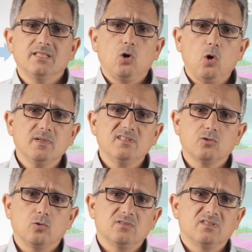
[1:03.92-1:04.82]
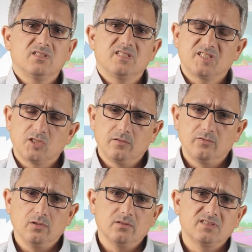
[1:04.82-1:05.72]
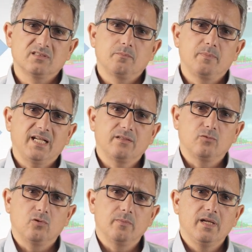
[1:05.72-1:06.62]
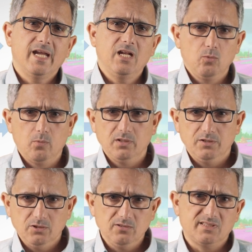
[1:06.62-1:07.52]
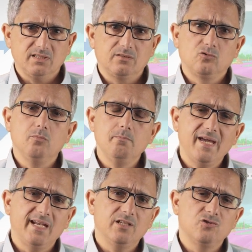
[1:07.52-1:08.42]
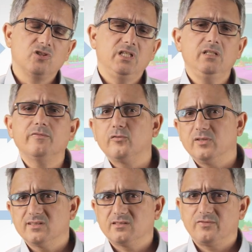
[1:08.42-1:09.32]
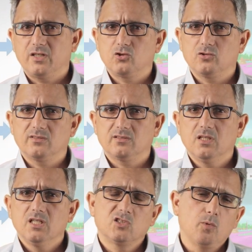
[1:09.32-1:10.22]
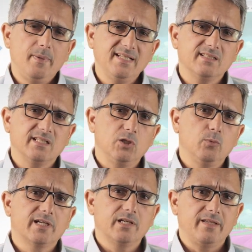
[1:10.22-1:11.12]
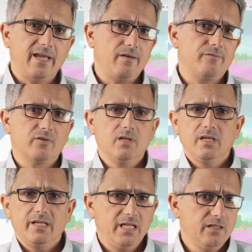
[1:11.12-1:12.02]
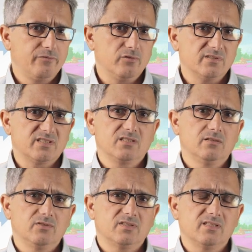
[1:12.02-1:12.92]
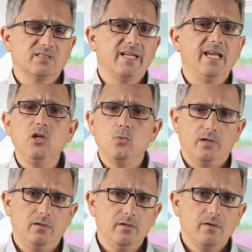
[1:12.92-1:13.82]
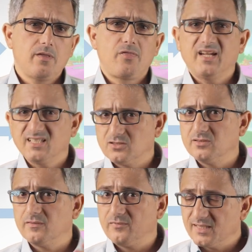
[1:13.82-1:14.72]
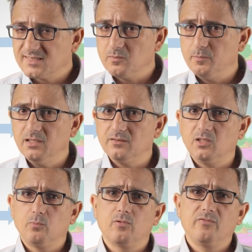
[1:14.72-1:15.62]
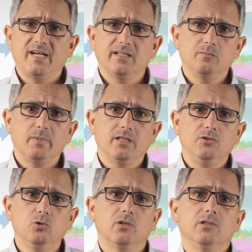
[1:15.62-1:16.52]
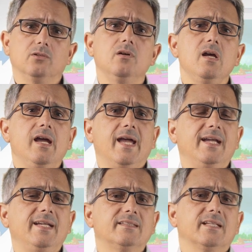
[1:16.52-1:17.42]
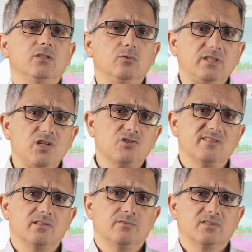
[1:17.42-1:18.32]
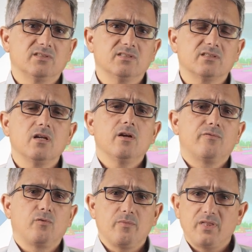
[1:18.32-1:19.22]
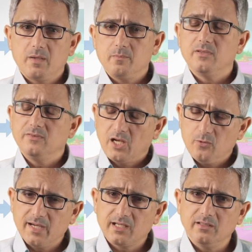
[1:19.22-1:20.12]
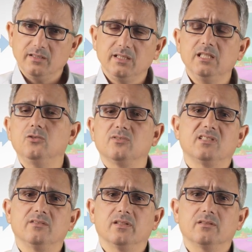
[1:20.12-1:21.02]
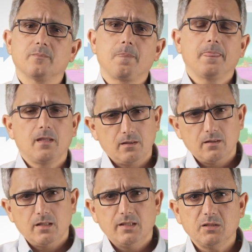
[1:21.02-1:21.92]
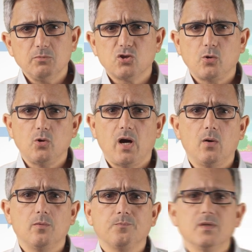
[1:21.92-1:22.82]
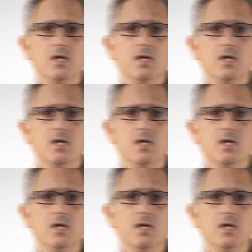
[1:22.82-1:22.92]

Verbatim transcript: is an open source, serverless platform, and we will use it to manage inference functions. So basically, we can have inference services anywhere thanks to the flexibility provided by Nuclio and get annotation services from them directly into CVAT. Let me show you how.